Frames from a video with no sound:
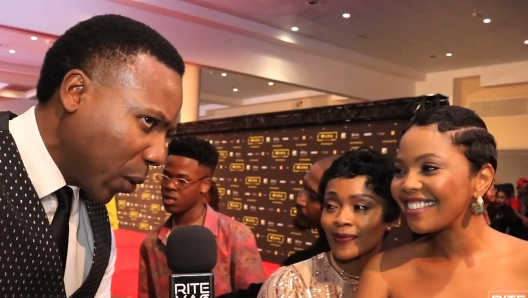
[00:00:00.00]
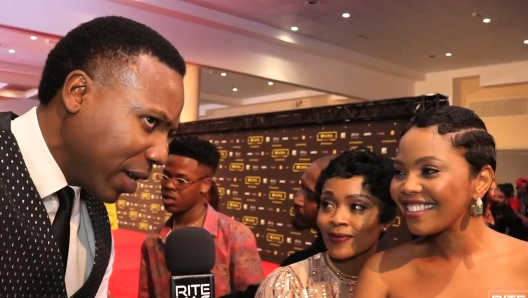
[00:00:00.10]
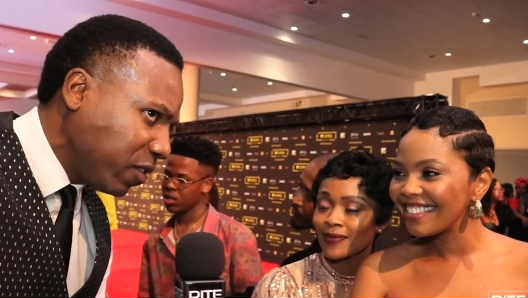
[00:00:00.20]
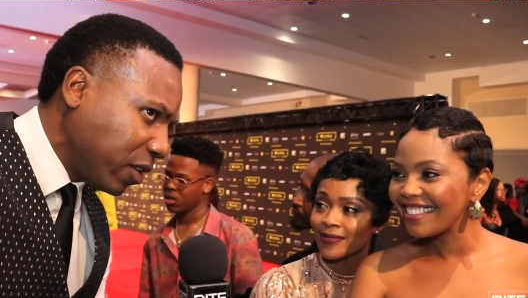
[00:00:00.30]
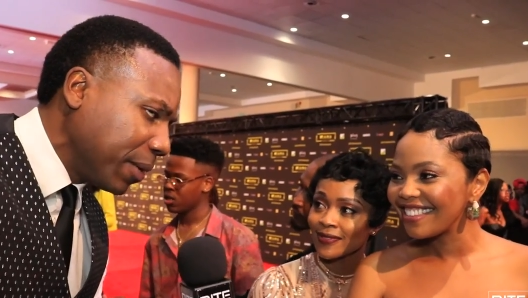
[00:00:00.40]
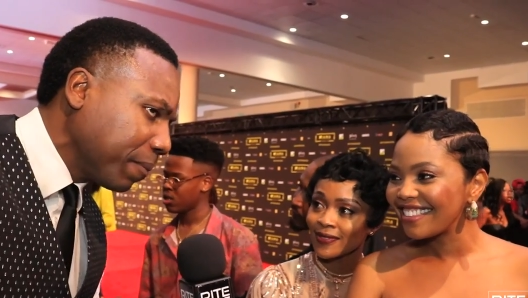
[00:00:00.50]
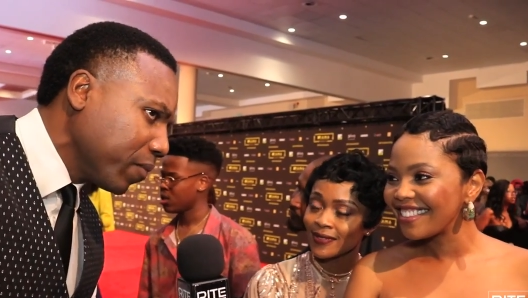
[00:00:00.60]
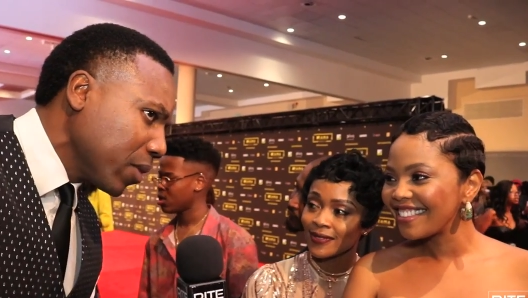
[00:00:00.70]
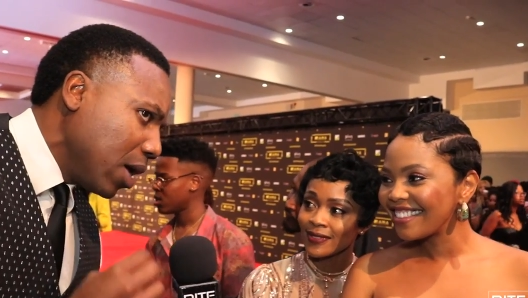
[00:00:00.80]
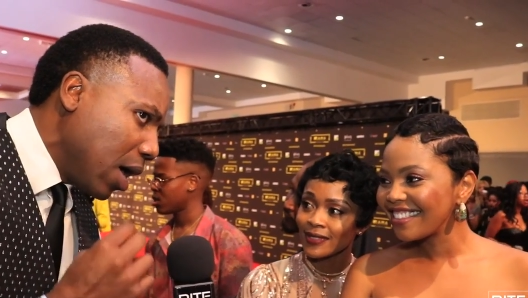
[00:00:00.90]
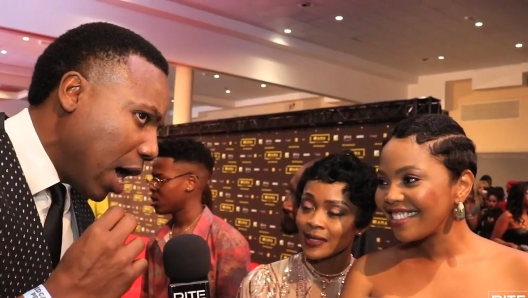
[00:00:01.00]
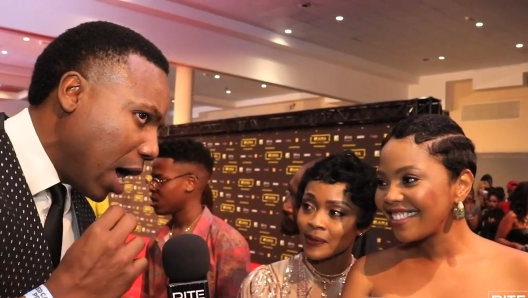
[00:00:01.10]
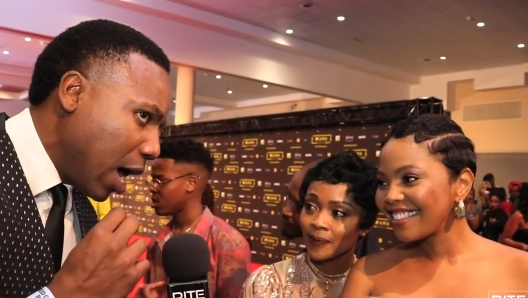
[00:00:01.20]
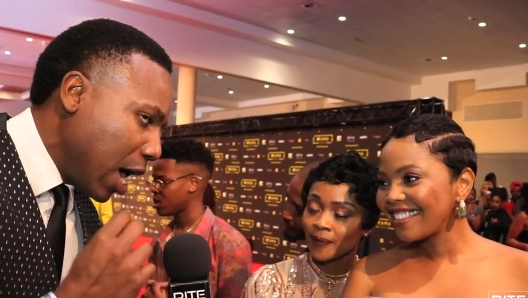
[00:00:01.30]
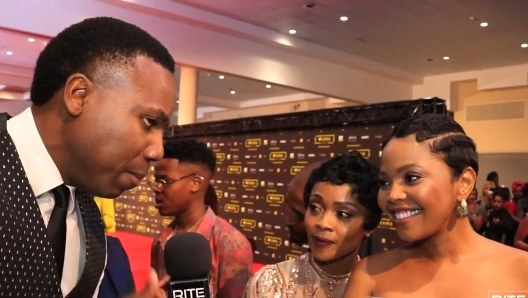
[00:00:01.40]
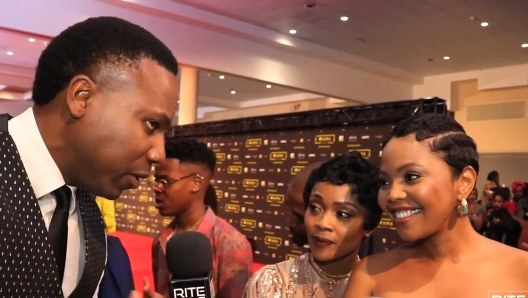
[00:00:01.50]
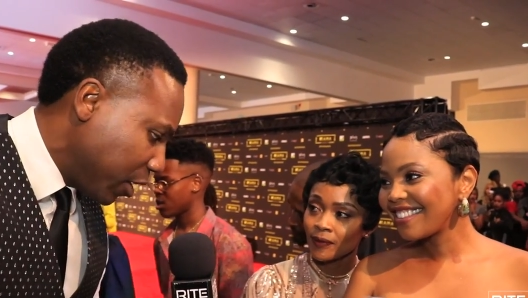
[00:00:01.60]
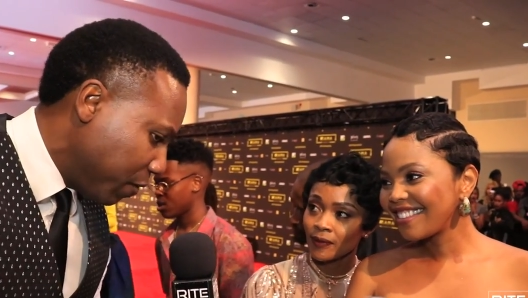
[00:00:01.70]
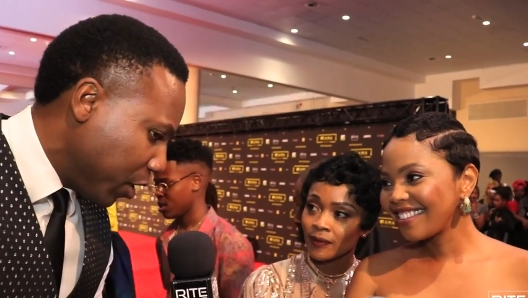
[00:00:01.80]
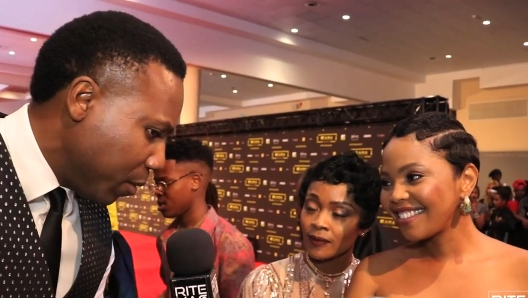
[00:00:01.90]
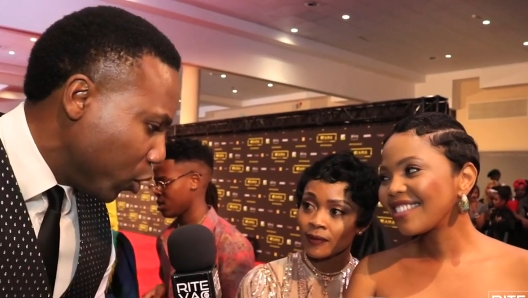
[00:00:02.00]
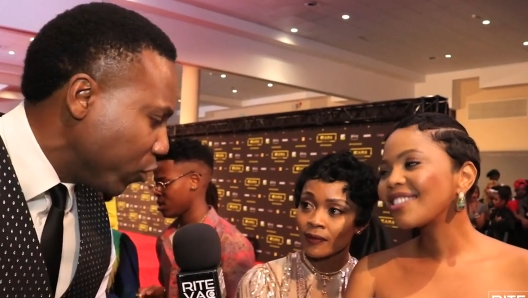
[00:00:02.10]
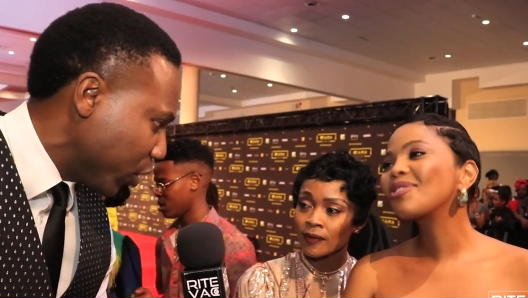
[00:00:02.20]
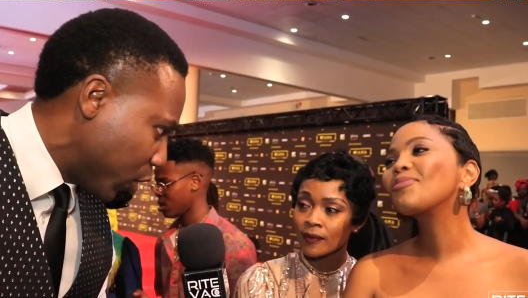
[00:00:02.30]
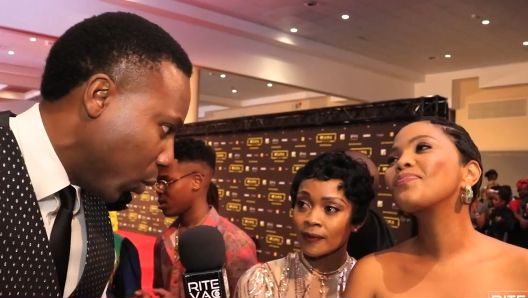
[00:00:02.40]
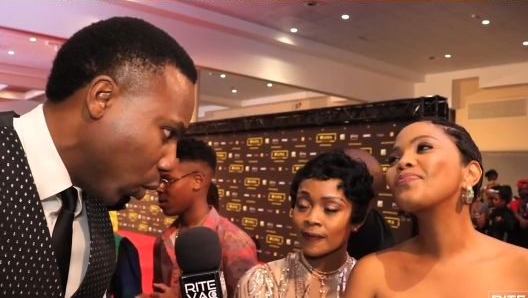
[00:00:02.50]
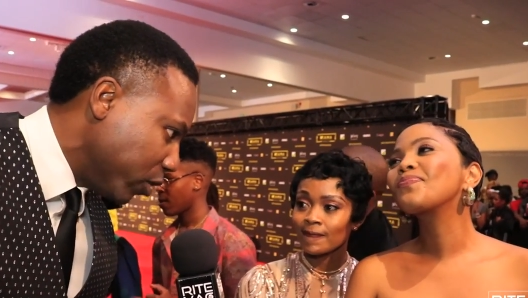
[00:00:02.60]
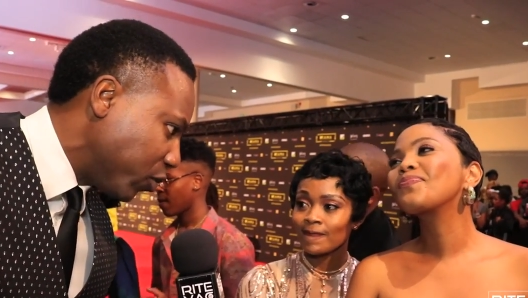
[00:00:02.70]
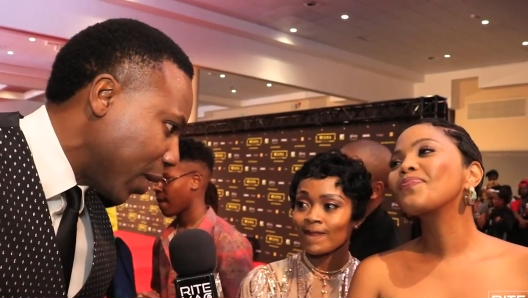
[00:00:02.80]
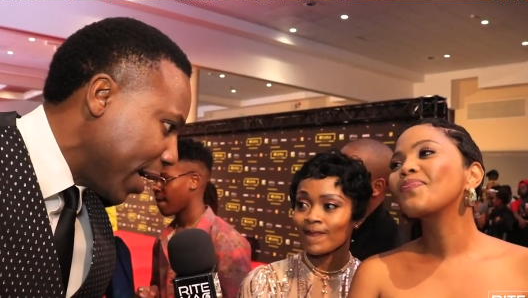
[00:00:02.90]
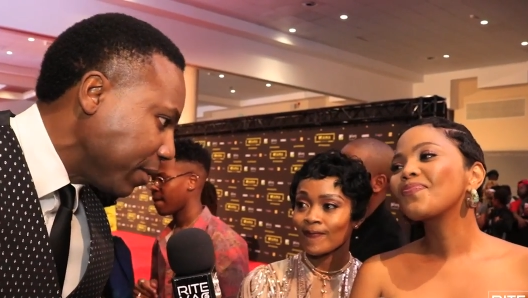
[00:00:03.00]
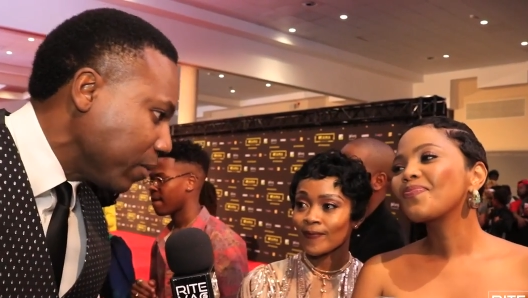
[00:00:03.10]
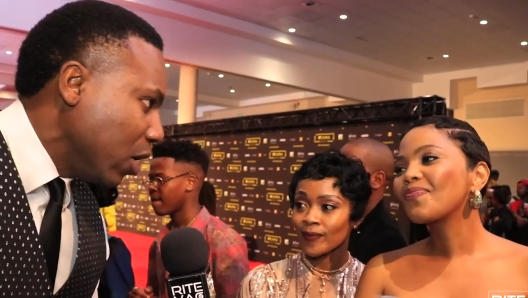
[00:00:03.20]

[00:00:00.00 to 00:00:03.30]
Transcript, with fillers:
Speaker 1: question uh, MTV Music Awards, right?